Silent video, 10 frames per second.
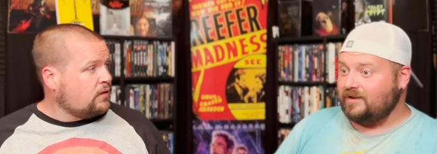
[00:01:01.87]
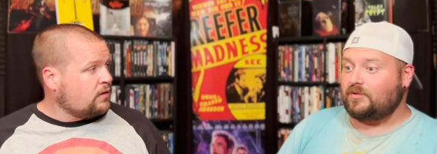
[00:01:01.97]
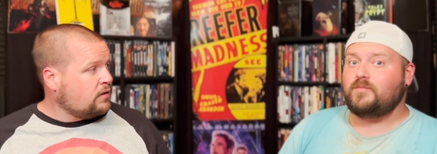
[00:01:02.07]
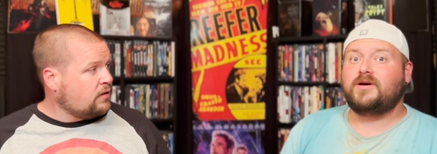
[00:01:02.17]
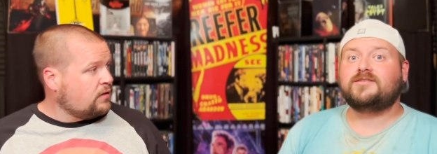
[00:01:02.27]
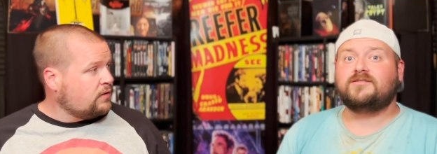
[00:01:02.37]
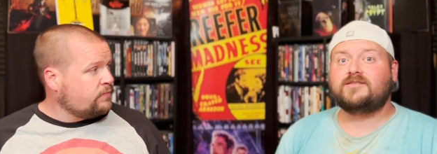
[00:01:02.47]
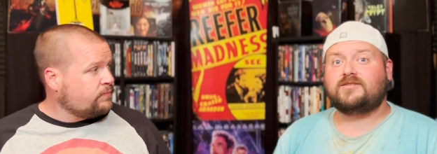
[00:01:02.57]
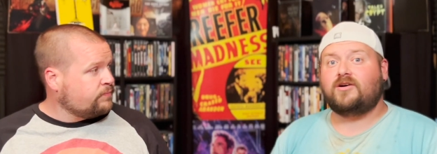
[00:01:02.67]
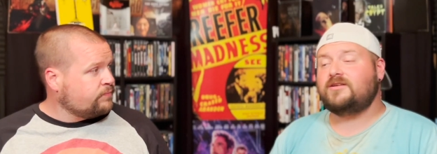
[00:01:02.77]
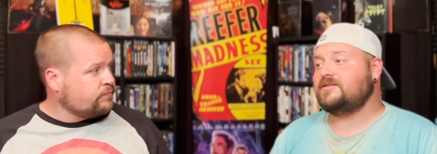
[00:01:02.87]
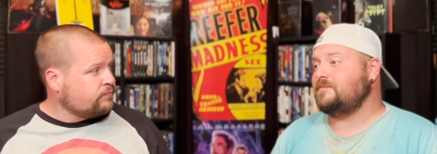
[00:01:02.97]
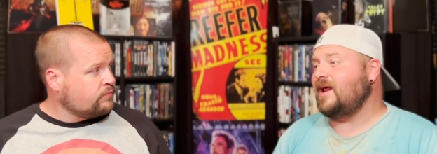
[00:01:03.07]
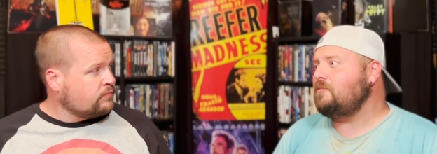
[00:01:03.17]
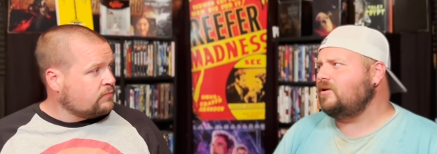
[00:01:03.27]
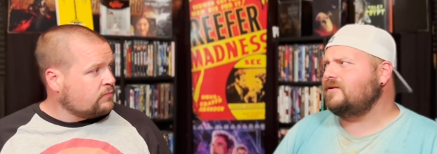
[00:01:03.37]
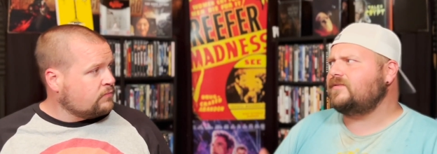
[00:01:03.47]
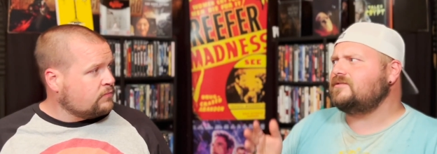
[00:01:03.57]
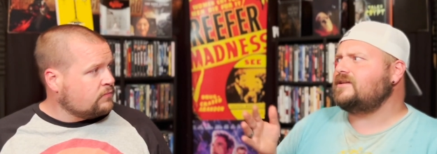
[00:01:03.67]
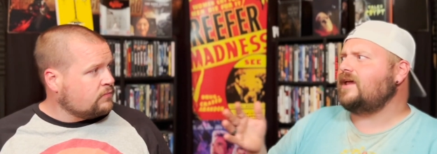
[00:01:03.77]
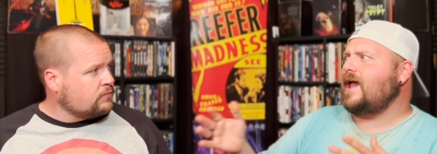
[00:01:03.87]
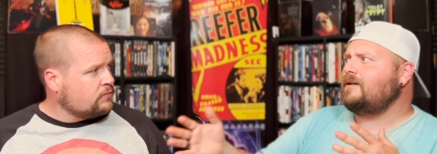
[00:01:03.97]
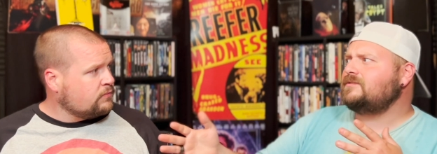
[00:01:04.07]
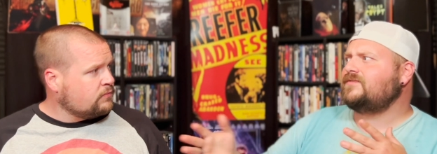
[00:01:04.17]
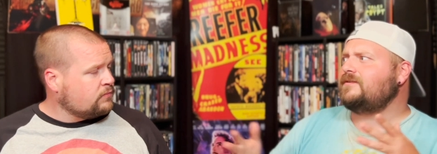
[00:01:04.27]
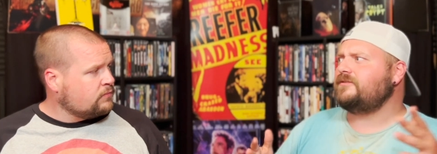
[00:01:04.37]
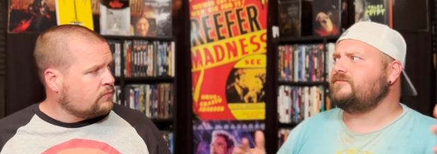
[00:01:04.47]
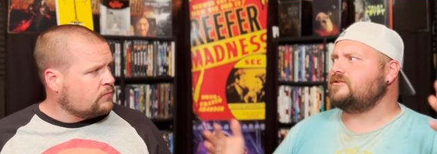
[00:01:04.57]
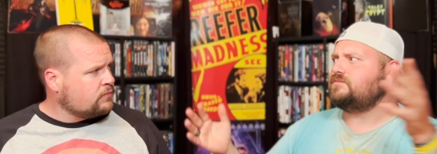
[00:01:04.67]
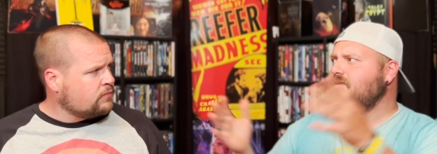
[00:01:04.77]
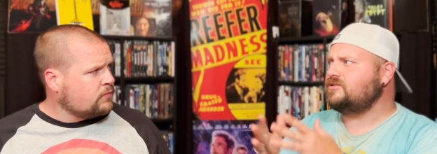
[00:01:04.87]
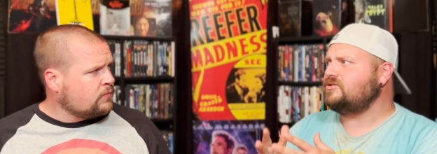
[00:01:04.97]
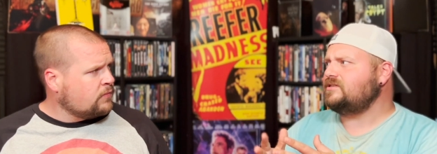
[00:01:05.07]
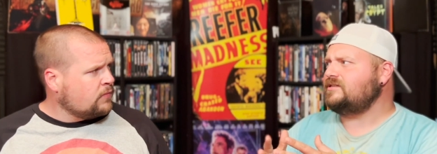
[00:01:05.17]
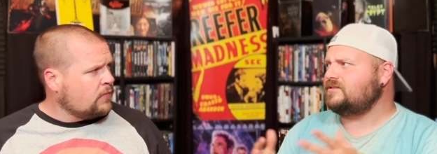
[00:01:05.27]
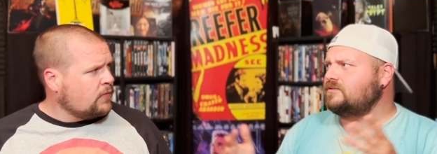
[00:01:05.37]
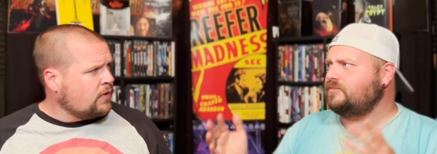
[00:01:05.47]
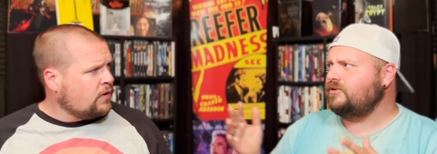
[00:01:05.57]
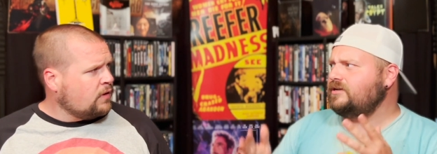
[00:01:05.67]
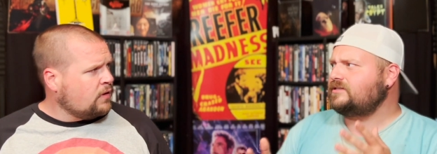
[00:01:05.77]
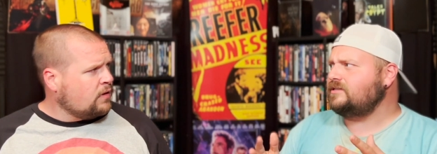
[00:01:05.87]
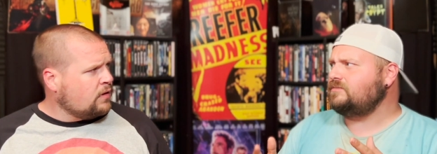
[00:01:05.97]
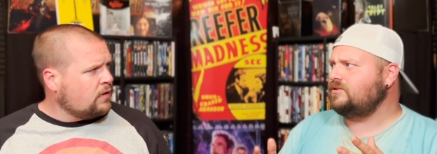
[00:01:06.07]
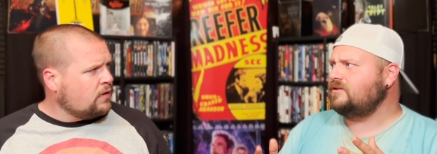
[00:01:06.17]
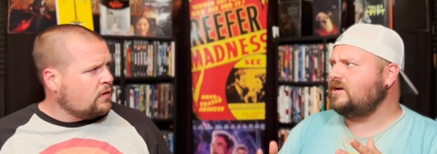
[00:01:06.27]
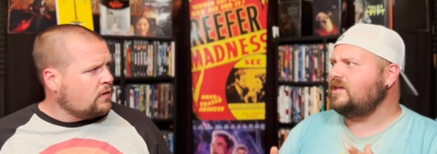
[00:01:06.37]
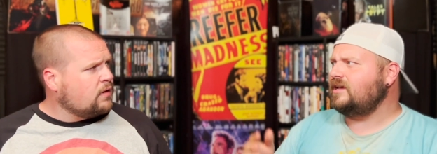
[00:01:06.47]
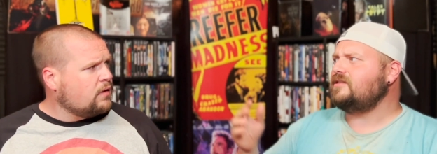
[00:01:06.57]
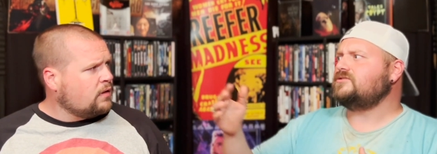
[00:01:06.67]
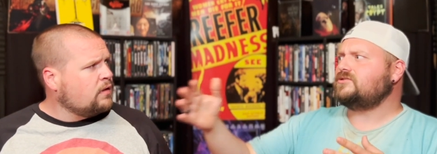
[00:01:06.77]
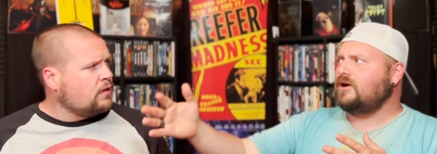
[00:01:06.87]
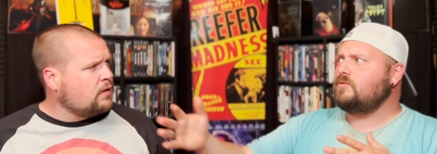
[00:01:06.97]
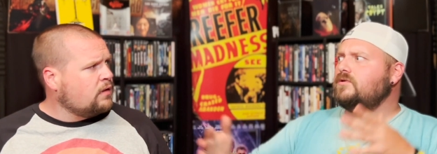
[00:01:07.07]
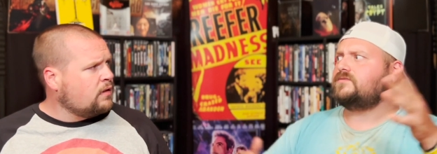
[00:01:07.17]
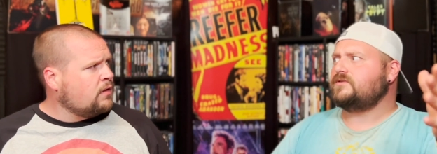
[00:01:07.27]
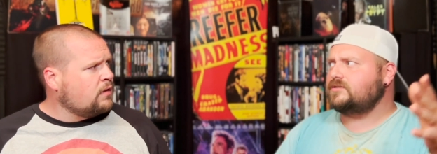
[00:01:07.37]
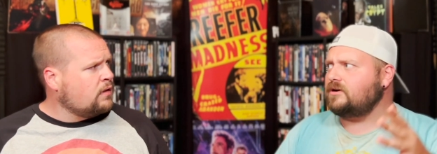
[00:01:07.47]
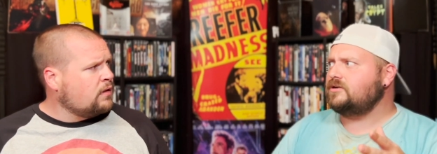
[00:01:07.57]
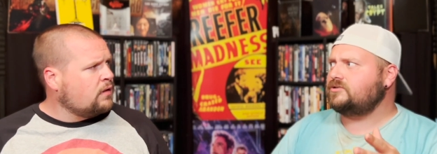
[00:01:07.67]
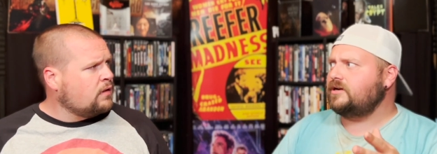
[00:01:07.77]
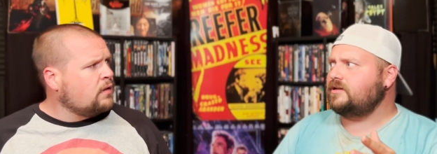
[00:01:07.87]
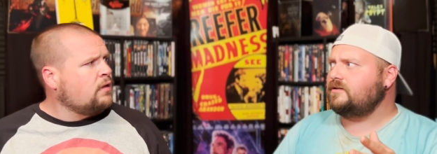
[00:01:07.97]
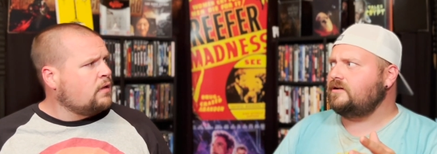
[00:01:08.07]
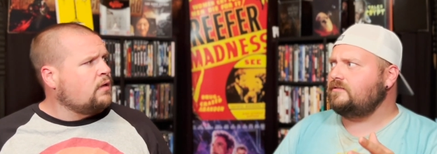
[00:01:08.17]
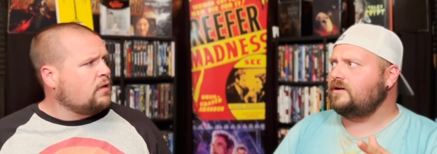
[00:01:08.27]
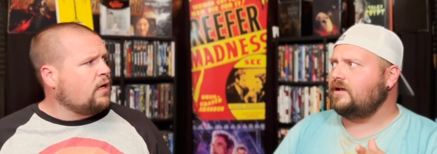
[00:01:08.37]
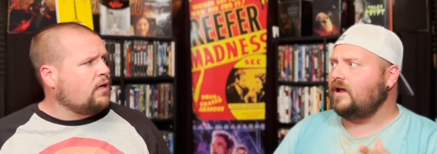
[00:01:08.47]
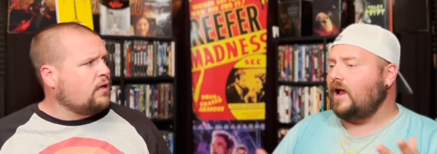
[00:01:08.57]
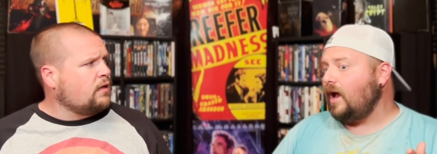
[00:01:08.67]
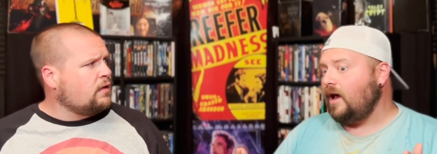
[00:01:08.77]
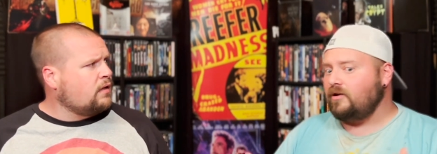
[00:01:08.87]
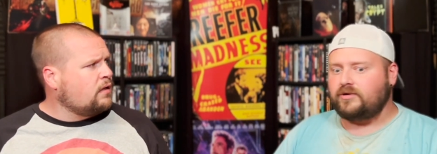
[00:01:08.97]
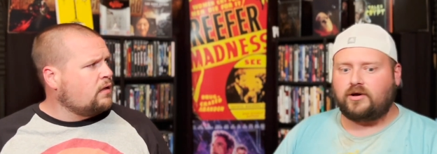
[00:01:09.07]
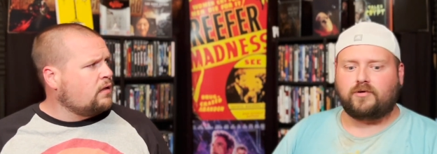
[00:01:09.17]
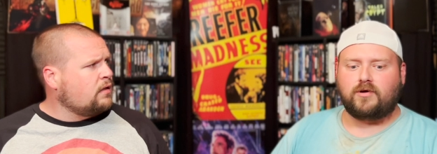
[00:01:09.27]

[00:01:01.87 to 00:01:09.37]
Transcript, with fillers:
Speaker 1: no, Munsters is awesome. And I wonder if there's like an Addams Family versus Munsters thing because it's pretty similar. Like there's Star Wars versus Star Trek, you know? Yeah, yeah. I don't know.